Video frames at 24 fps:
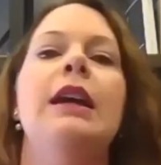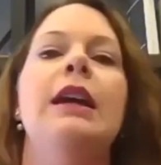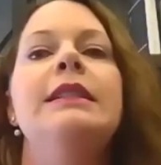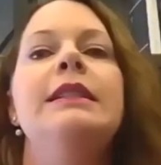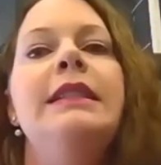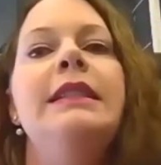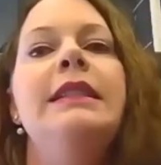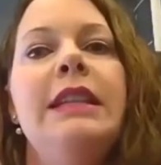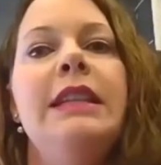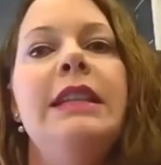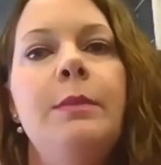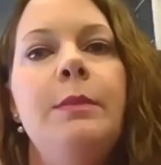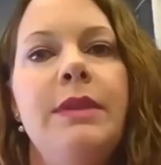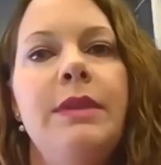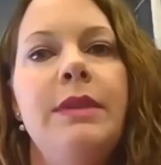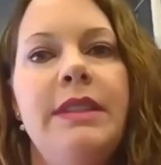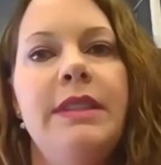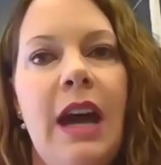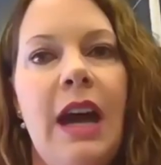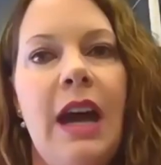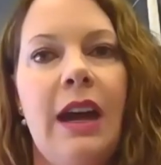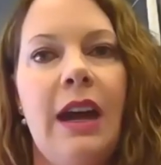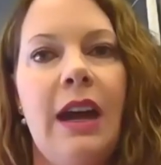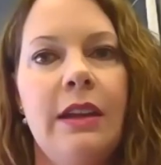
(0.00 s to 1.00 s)
deep
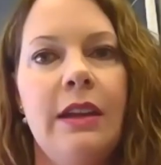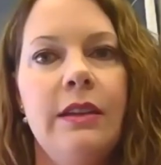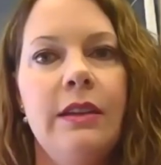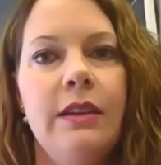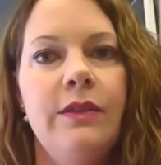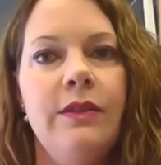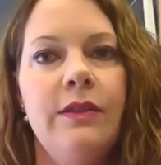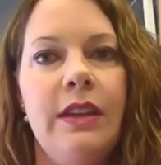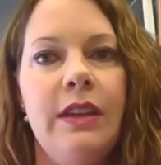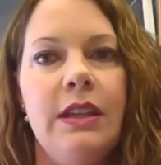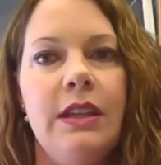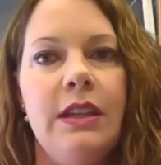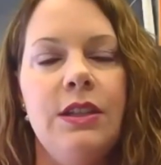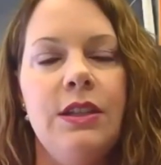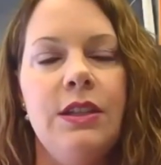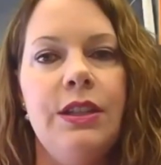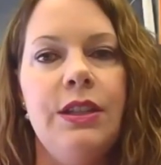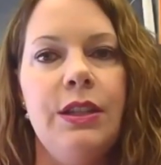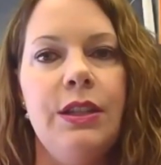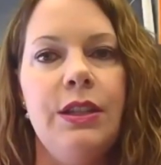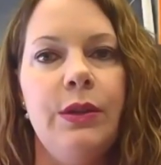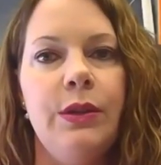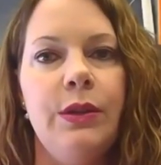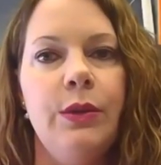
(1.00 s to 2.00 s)
dive
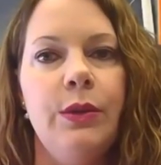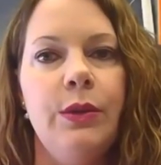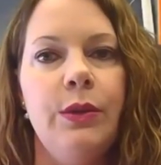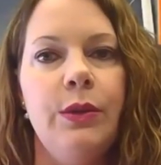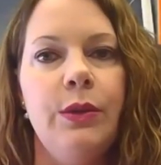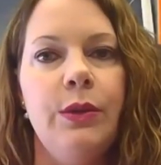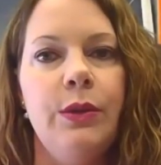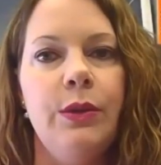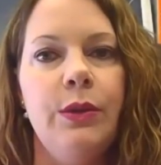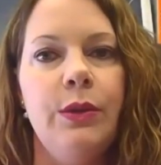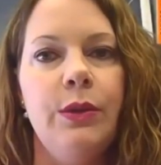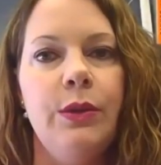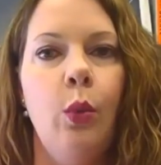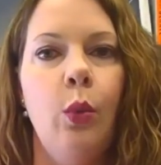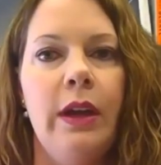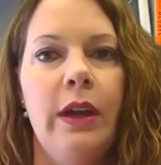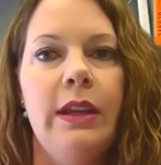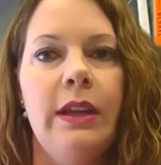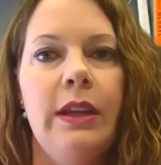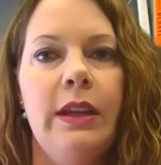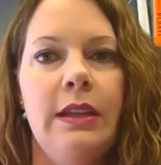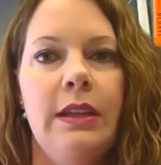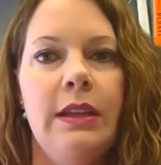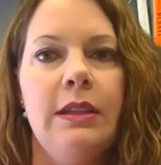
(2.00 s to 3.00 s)
into
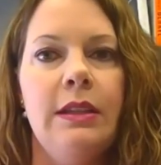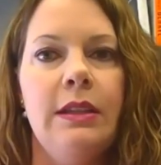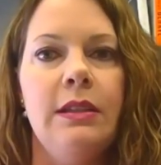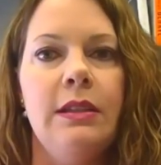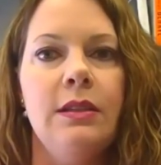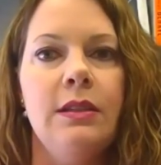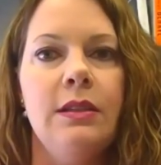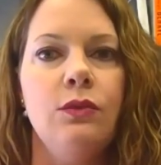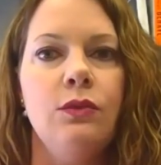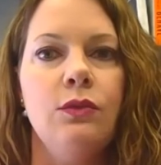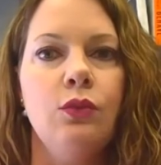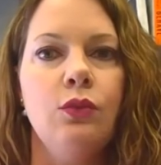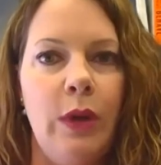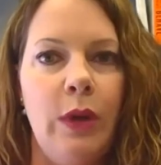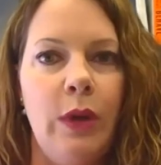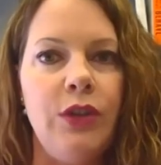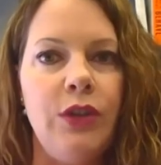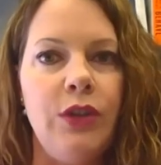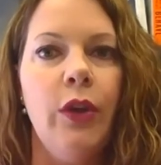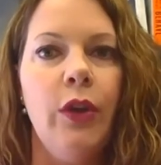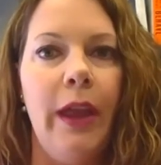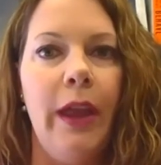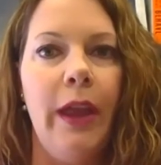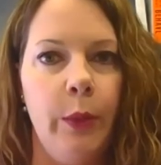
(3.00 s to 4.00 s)
what is
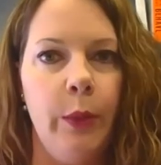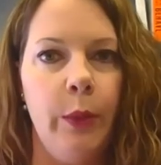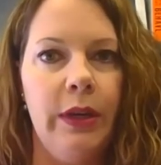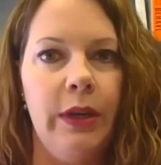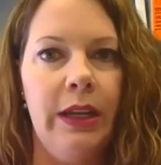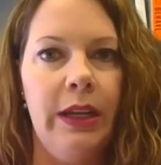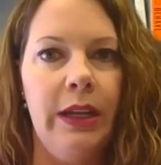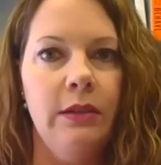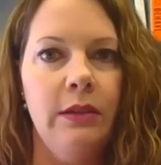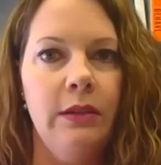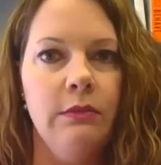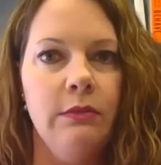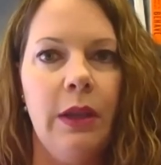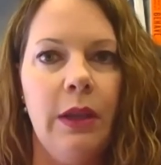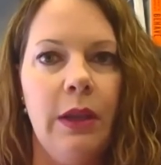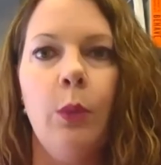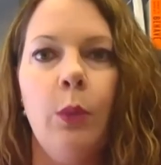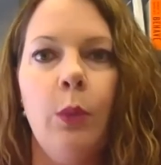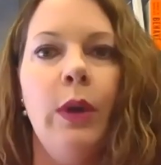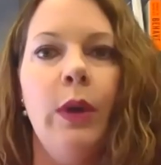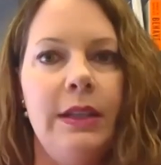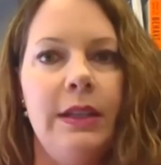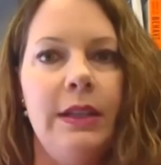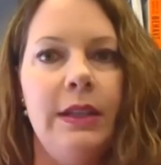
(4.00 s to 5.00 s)
racial equity. Like,
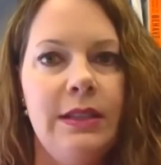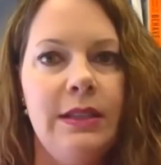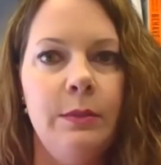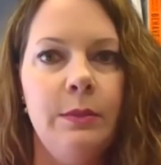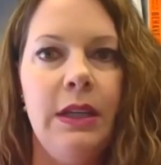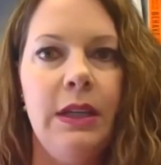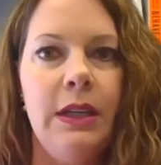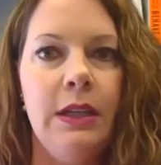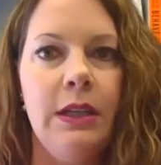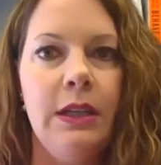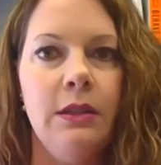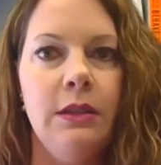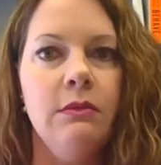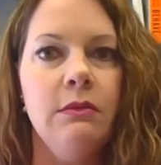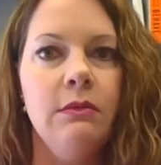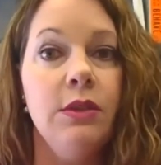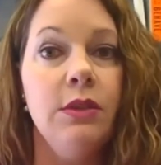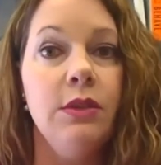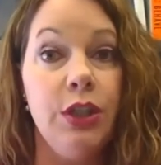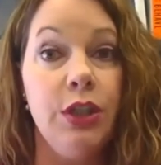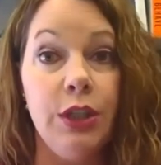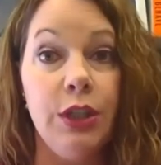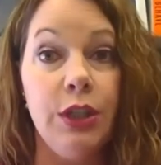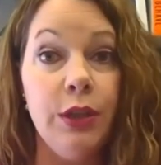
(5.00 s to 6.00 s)
what does it mean
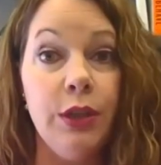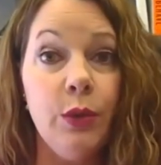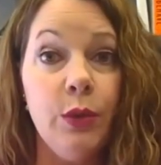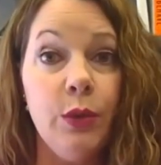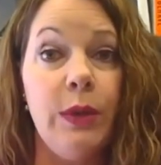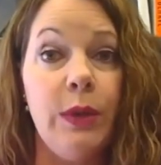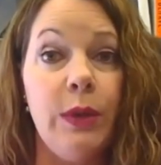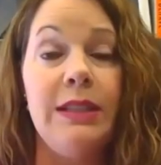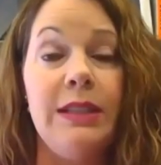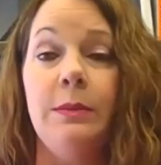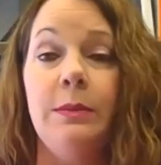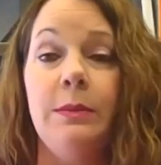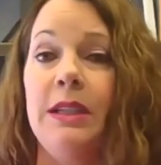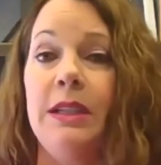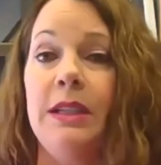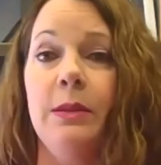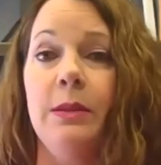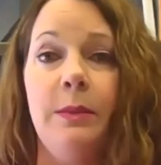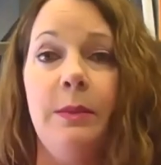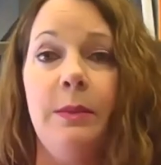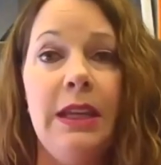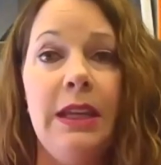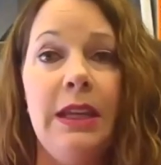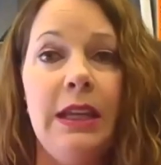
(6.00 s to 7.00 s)
to you? What does it mean
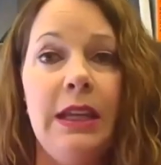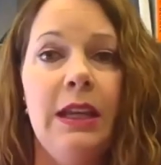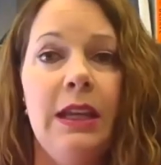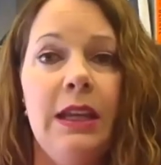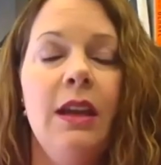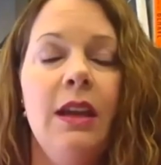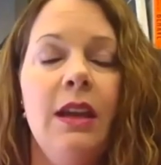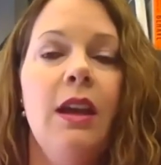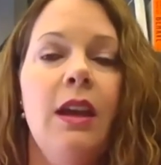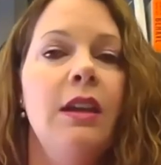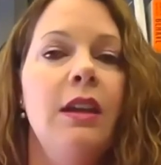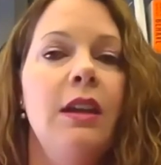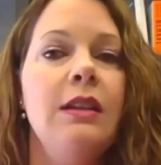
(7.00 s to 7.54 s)
to me?